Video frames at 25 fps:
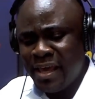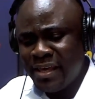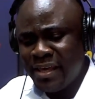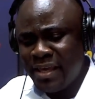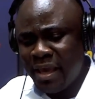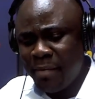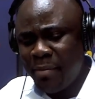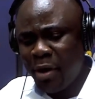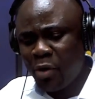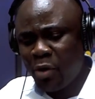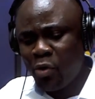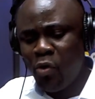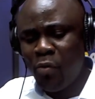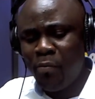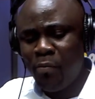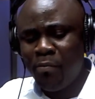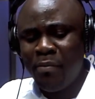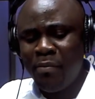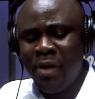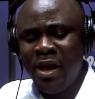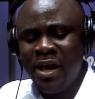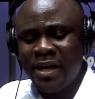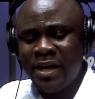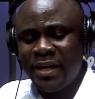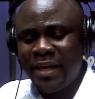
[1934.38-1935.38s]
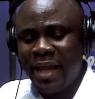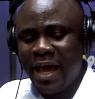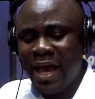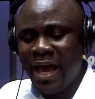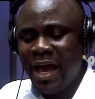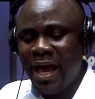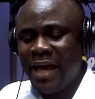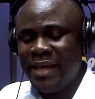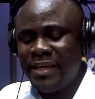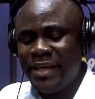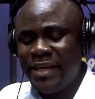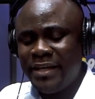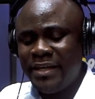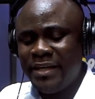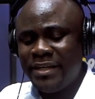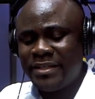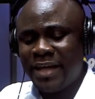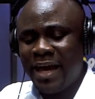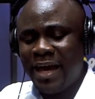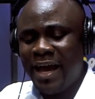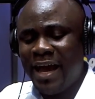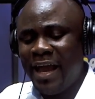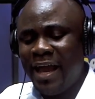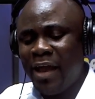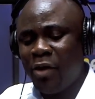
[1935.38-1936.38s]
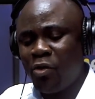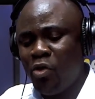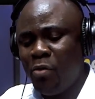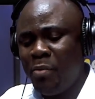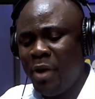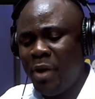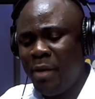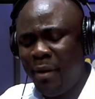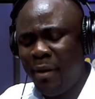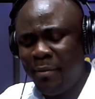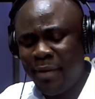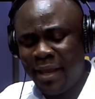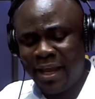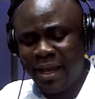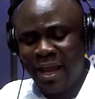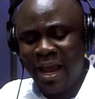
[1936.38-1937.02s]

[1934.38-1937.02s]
yebekum na yedisa enkomo mamen